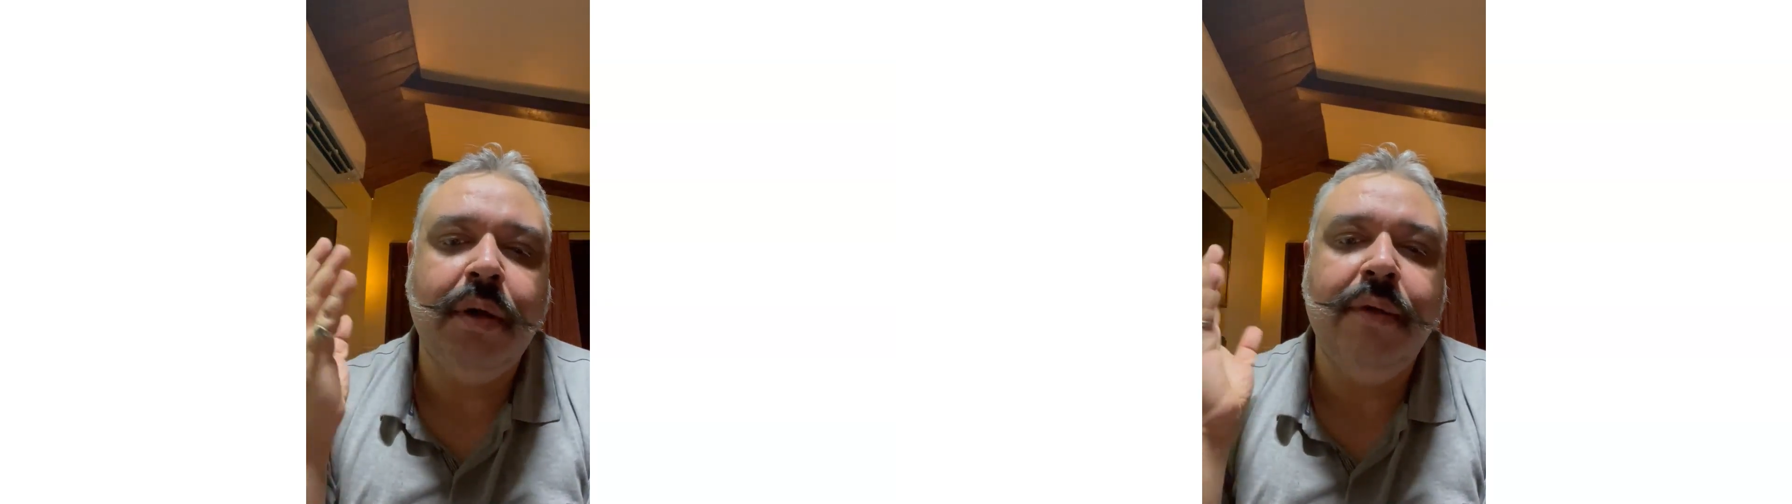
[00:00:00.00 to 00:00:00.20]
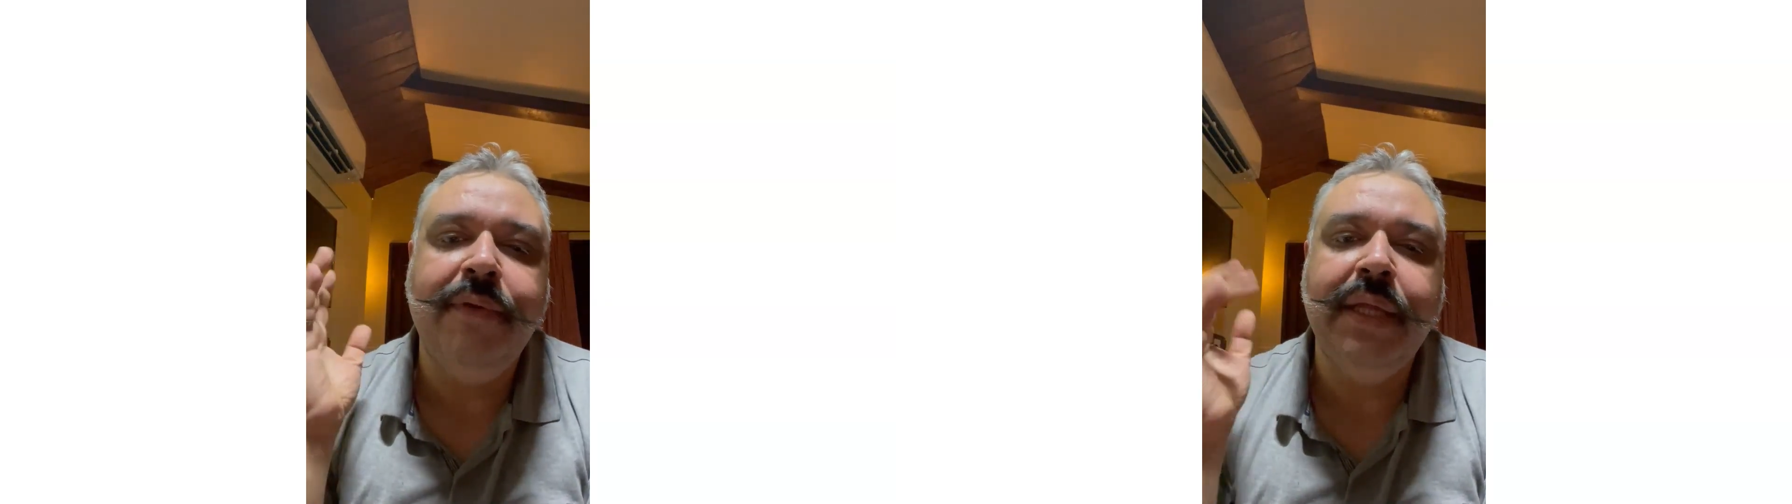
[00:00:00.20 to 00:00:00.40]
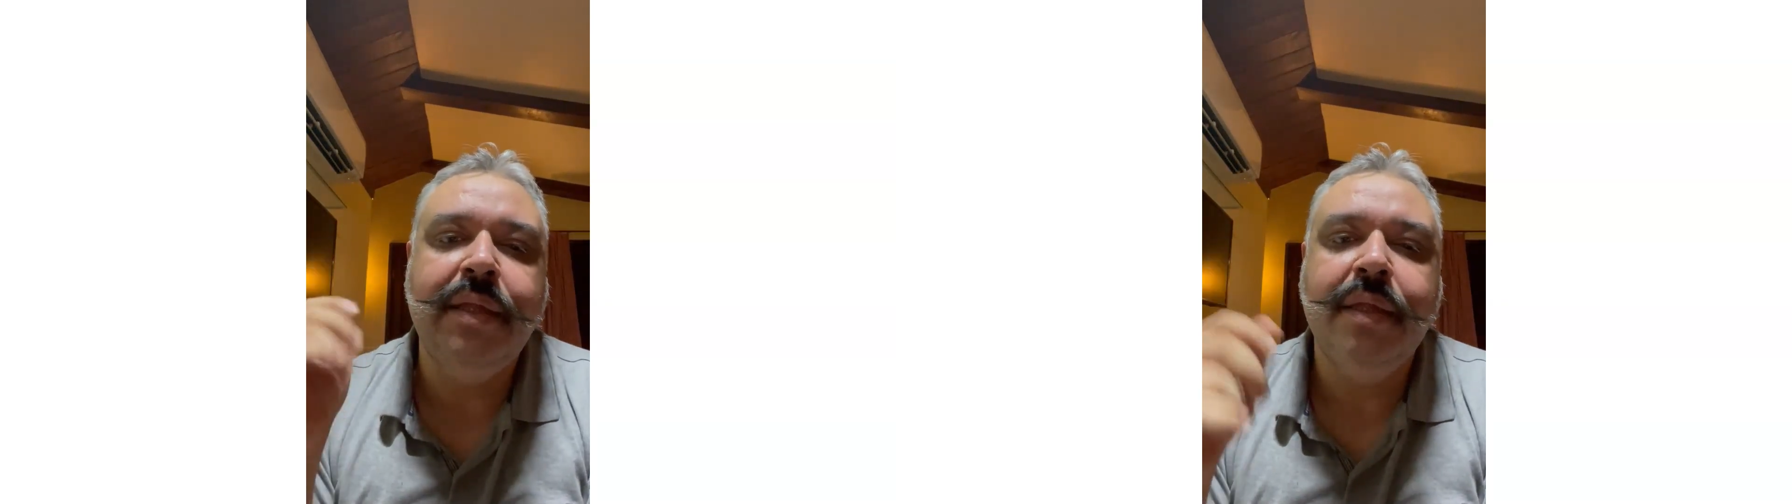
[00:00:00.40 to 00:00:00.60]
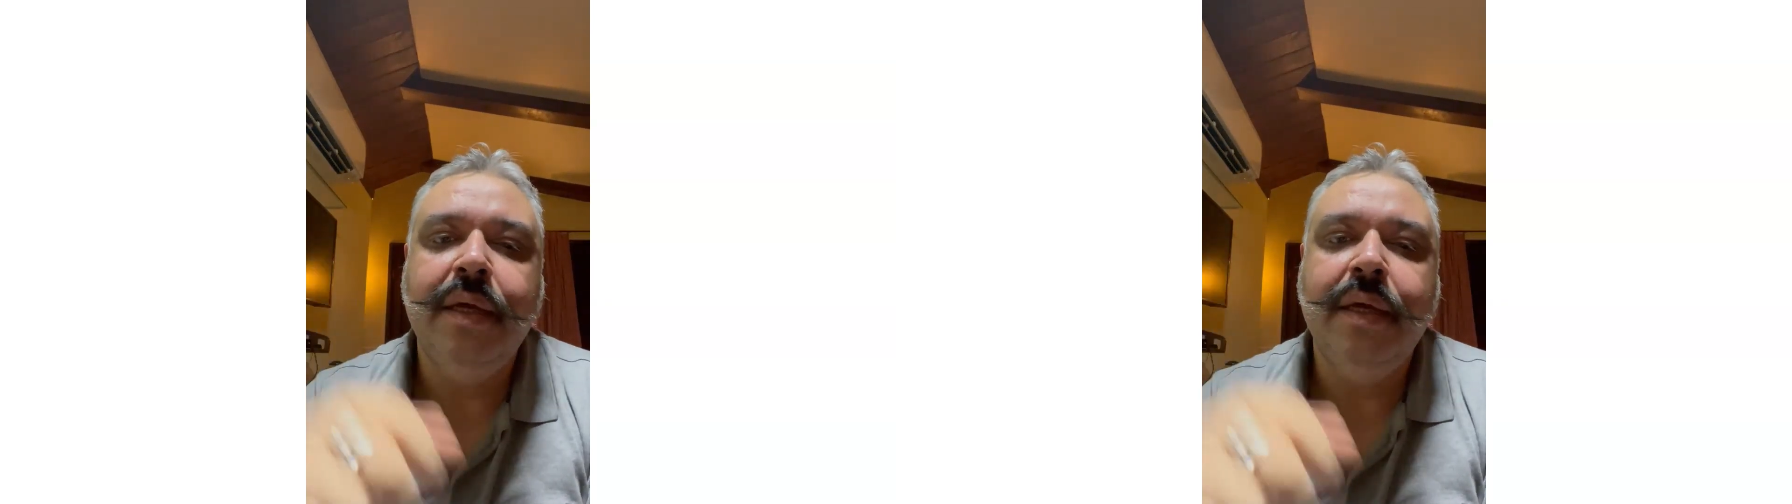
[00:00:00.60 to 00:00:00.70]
always